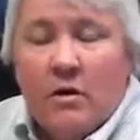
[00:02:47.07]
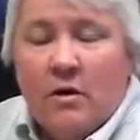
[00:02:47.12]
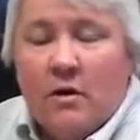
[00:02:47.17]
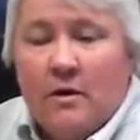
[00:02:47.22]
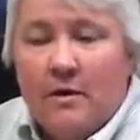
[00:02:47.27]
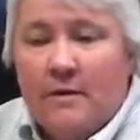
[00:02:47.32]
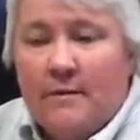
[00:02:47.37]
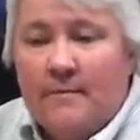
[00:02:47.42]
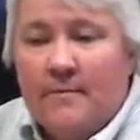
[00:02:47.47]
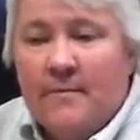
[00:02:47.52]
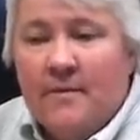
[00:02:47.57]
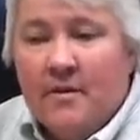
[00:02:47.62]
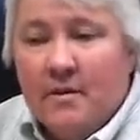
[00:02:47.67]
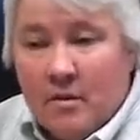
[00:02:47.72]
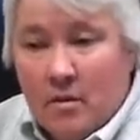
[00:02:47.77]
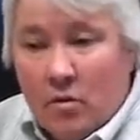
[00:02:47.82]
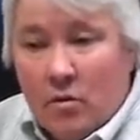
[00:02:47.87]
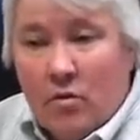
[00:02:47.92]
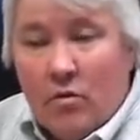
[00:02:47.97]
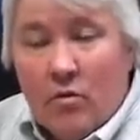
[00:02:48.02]

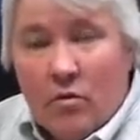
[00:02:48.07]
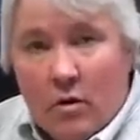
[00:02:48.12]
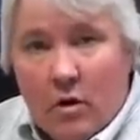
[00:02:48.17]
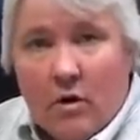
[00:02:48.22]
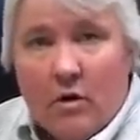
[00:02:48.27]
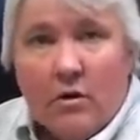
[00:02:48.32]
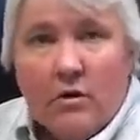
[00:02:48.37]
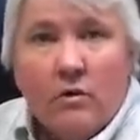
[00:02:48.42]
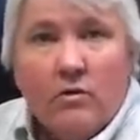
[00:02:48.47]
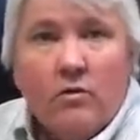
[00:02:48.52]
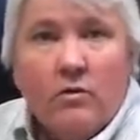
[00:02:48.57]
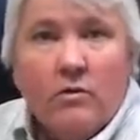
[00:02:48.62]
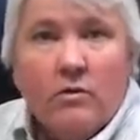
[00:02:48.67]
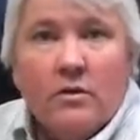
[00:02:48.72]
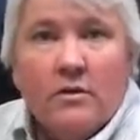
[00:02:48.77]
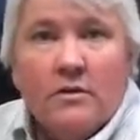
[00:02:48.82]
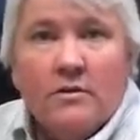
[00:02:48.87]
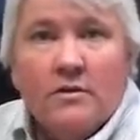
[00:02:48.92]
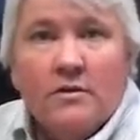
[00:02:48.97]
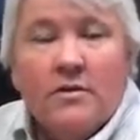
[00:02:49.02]
Our
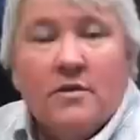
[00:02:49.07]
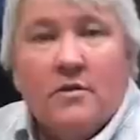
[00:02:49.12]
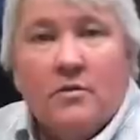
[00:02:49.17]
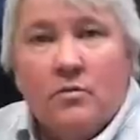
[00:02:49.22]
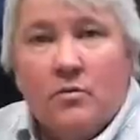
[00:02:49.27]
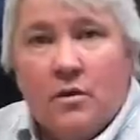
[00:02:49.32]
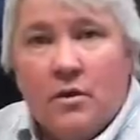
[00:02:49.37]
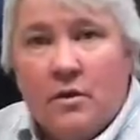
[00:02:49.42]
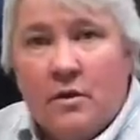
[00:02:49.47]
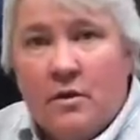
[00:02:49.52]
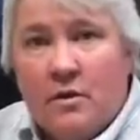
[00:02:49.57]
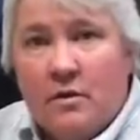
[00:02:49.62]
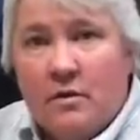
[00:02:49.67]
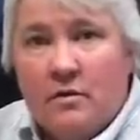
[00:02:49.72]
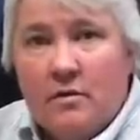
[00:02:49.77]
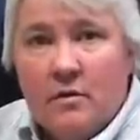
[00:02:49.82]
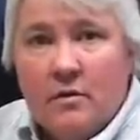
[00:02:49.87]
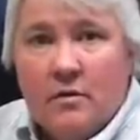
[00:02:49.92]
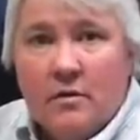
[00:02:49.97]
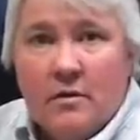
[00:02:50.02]
goal is that when
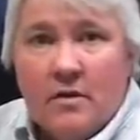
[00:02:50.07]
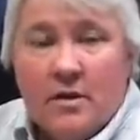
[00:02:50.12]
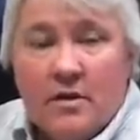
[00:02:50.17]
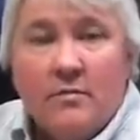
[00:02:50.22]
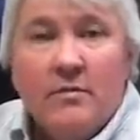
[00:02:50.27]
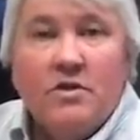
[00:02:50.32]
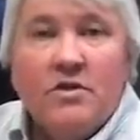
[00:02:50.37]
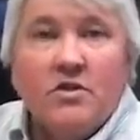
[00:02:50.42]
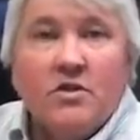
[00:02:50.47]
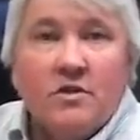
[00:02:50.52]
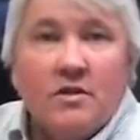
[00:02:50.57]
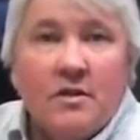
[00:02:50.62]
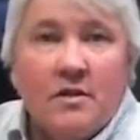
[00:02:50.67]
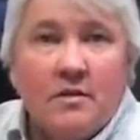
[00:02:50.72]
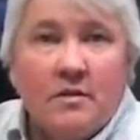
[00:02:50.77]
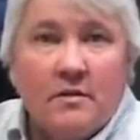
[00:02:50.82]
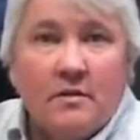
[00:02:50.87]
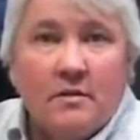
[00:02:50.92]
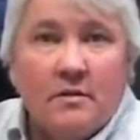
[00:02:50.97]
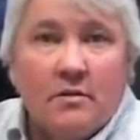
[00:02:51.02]
the images
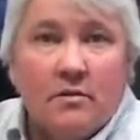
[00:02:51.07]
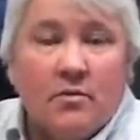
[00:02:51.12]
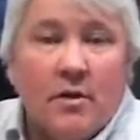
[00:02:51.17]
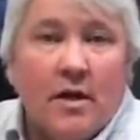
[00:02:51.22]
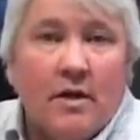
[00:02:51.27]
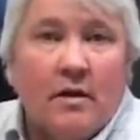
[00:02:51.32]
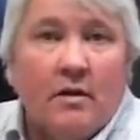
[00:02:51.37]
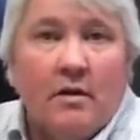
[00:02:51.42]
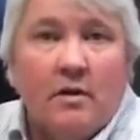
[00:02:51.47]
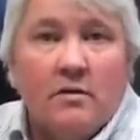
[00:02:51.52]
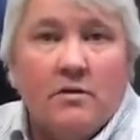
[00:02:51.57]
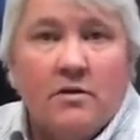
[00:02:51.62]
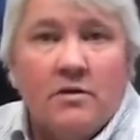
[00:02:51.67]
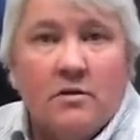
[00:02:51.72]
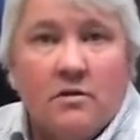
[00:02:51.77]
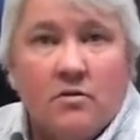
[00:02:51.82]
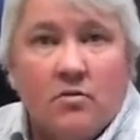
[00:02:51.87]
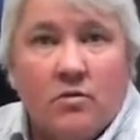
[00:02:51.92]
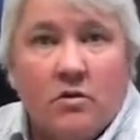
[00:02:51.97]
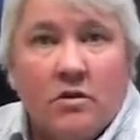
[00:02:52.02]
hit the
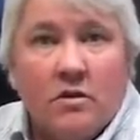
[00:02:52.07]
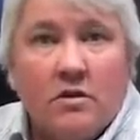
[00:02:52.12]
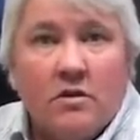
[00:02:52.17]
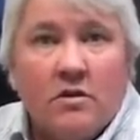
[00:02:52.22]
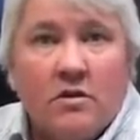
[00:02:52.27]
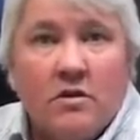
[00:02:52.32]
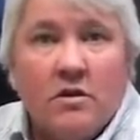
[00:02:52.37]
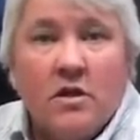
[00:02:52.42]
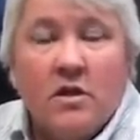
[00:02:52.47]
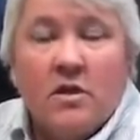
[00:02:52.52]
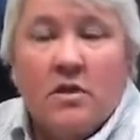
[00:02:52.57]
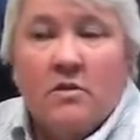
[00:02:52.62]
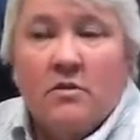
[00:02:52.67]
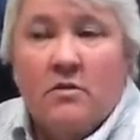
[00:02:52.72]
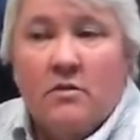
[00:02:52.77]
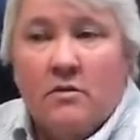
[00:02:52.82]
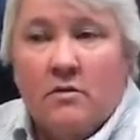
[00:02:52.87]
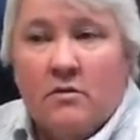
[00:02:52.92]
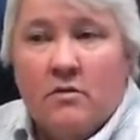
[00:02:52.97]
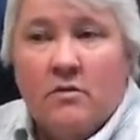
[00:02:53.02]
radiologist work list,
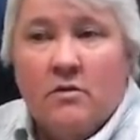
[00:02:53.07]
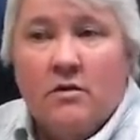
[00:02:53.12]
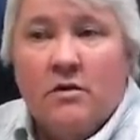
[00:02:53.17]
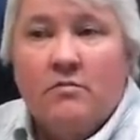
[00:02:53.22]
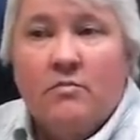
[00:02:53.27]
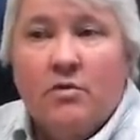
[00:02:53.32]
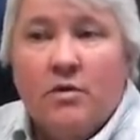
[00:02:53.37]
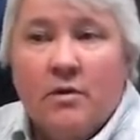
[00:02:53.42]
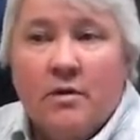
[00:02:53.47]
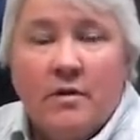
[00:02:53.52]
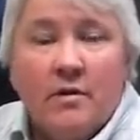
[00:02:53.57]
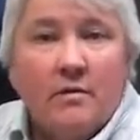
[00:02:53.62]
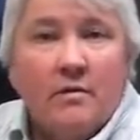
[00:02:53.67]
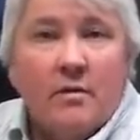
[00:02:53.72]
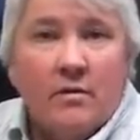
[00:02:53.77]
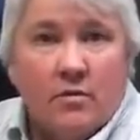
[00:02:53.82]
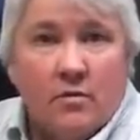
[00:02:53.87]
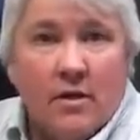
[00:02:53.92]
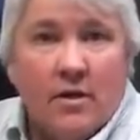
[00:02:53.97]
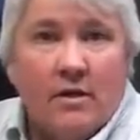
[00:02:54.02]
that they're complete,
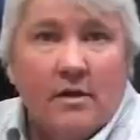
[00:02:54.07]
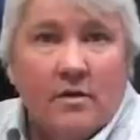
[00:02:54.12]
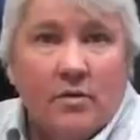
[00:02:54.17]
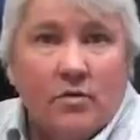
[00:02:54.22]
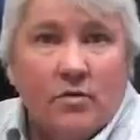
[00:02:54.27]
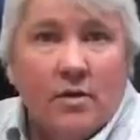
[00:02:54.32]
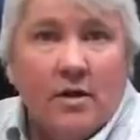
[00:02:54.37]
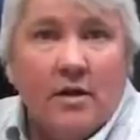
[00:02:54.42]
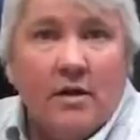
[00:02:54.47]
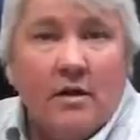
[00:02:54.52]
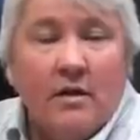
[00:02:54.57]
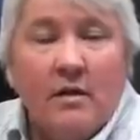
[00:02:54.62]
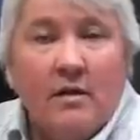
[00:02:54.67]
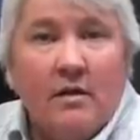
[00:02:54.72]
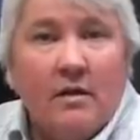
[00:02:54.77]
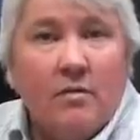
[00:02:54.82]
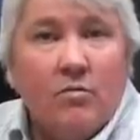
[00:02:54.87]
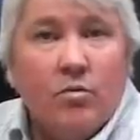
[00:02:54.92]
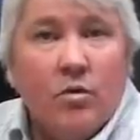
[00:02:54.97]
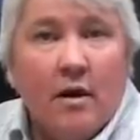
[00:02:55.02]
they're ready to read,
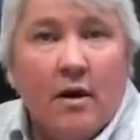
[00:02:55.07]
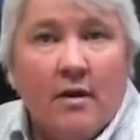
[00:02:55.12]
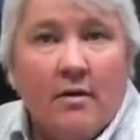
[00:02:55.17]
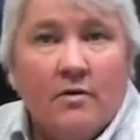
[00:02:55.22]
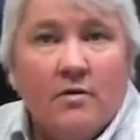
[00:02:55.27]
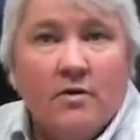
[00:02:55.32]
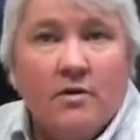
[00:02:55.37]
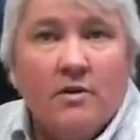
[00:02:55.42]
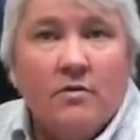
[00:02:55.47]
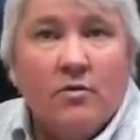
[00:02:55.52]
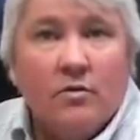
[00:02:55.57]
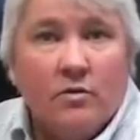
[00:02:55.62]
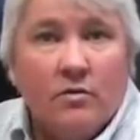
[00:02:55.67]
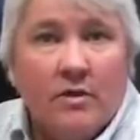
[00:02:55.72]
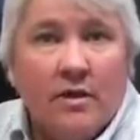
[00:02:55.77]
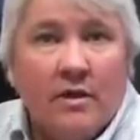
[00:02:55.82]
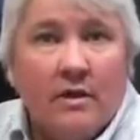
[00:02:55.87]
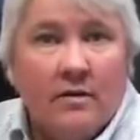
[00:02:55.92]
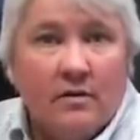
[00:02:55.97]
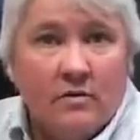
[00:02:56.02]
any priors that were
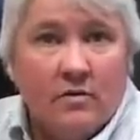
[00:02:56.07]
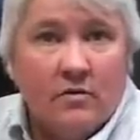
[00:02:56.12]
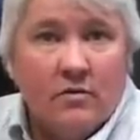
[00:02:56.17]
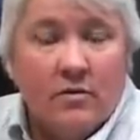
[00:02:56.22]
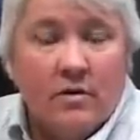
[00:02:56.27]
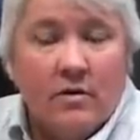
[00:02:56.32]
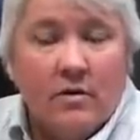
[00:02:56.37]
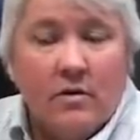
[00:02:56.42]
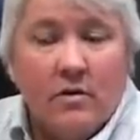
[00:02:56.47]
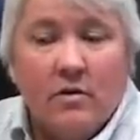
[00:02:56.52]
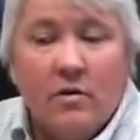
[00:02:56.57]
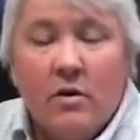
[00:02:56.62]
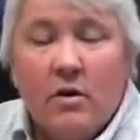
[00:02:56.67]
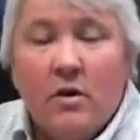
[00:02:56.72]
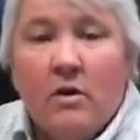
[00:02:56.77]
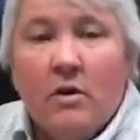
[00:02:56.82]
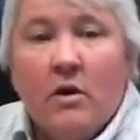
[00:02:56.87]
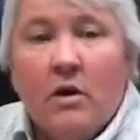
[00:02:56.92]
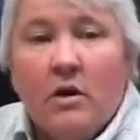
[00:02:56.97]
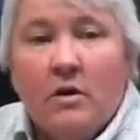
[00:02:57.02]
needed are there,
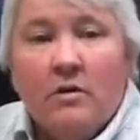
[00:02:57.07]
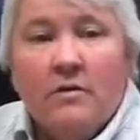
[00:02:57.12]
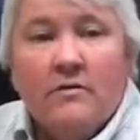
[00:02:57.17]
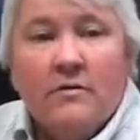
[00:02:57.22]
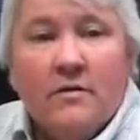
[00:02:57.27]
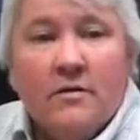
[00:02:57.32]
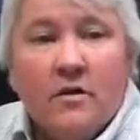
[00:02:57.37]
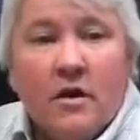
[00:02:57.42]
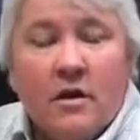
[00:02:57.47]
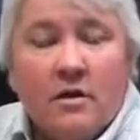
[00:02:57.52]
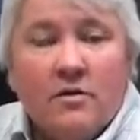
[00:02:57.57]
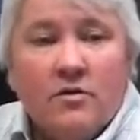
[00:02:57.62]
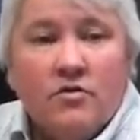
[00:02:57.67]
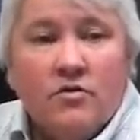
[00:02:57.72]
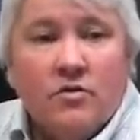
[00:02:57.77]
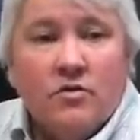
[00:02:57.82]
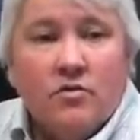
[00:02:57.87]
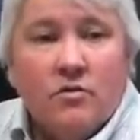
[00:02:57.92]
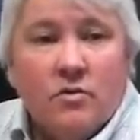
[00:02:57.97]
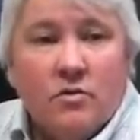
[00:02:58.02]
all of the
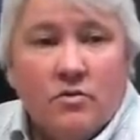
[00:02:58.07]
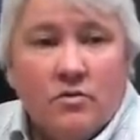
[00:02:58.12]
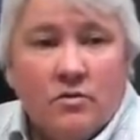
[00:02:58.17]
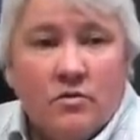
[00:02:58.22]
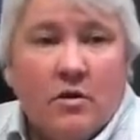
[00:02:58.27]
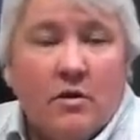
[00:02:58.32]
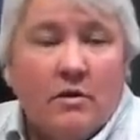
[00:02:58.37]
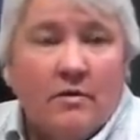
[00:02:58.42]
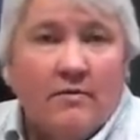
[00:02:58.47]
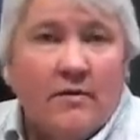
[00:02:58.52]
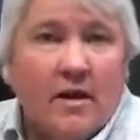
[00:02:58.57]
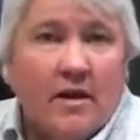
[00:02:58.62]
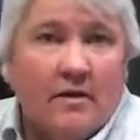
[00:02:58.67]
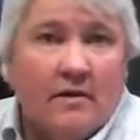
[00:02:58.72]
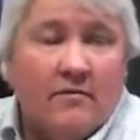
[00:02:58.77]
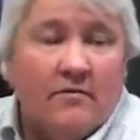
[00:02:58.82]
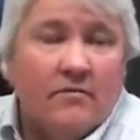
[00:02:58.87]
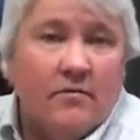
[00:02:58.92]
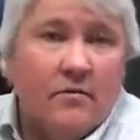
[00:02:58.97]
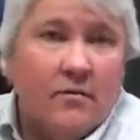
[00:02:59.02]
doctor's orders, all of that
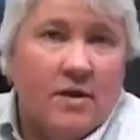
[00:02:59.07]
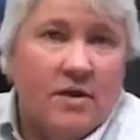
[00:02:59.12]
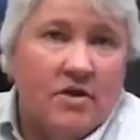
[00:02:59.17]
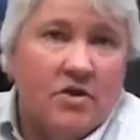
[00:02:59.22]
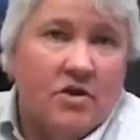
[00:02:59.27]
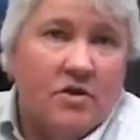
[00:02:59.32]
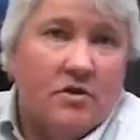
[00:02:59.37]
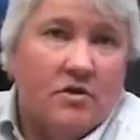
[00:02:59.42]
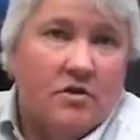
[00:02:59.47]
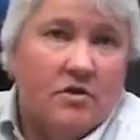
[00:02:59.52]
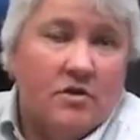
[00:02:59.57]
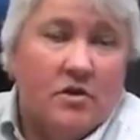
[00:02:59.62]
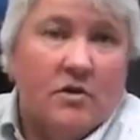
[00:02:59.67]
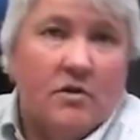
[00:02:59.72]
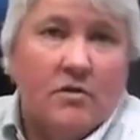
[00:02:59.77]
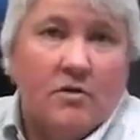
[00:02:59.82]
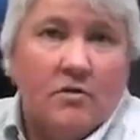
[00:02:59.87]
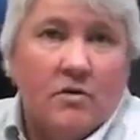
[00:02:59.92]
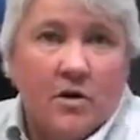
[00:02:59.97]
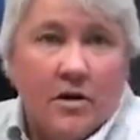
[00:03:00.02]
information is
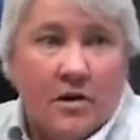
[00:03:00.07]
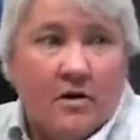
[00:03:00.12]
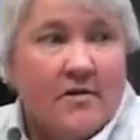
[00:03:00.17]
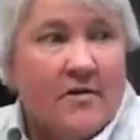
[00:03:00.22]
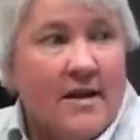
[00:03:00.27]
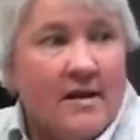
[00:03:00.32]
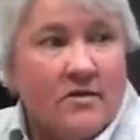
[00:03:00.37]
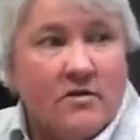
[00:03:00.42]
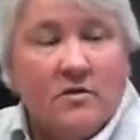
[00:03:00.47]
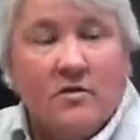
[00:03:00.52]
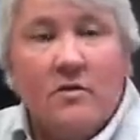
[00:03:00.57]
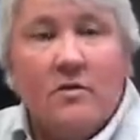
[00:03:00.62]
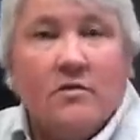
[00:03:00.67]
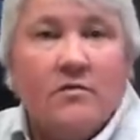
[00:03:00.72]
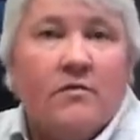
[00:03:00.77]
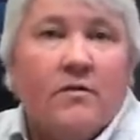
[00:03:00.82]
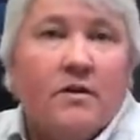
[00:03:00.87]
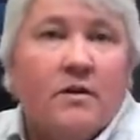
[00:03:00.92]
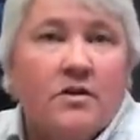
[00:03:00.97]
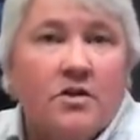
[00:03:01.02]
there, and that's their
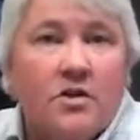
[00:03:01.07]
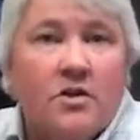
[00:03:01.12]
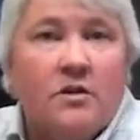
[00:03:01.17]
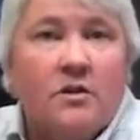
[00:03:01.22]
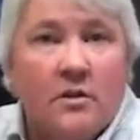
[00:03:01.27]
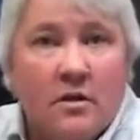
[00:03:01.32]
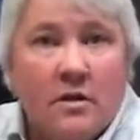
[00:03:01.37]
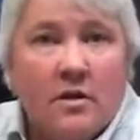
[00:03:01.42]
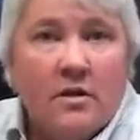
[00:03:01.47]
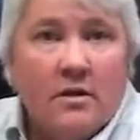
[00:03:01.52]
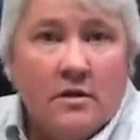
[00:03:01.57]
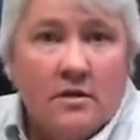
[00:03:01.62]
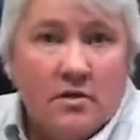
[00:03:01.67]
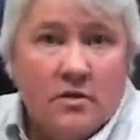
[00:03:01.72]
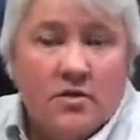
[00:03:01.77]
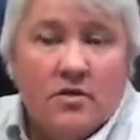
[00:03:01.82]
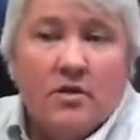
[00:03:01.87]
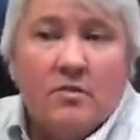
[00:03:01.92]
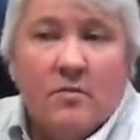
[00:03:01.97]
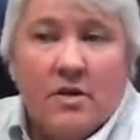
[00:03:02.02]
function,
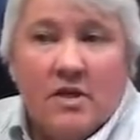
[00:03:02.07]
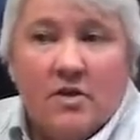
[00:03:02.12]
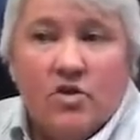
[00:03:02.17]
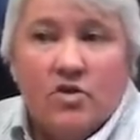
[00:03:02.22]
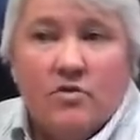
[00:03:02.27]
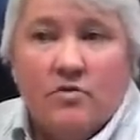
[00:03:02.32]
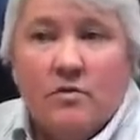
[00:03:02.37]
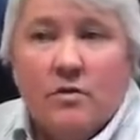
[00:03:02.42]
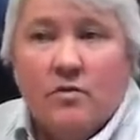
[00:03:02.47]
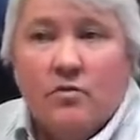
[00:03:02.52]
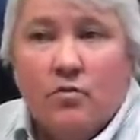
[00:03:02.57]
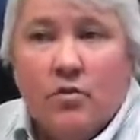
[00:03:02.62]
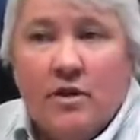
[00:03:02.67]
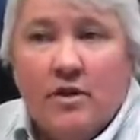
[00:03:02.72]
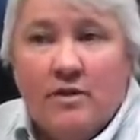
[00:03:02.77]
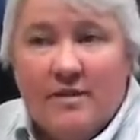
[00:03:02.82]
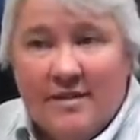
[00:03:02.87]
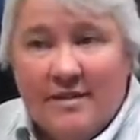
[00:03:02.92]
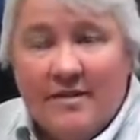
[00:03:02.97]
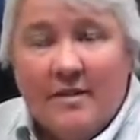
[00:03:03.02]
is to make sure that
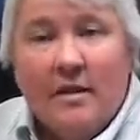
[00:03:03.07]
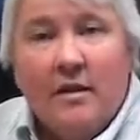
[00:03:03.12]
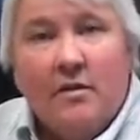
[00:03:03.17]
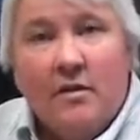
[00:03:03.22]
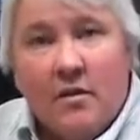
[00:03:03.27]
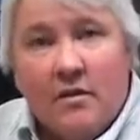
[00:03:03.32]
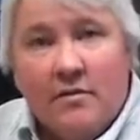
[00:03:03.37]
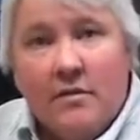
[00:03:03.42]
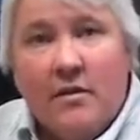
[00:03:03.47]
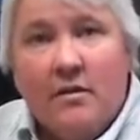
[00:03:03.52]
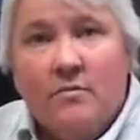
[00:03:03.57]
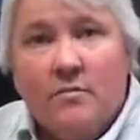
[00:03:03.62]
we did get all the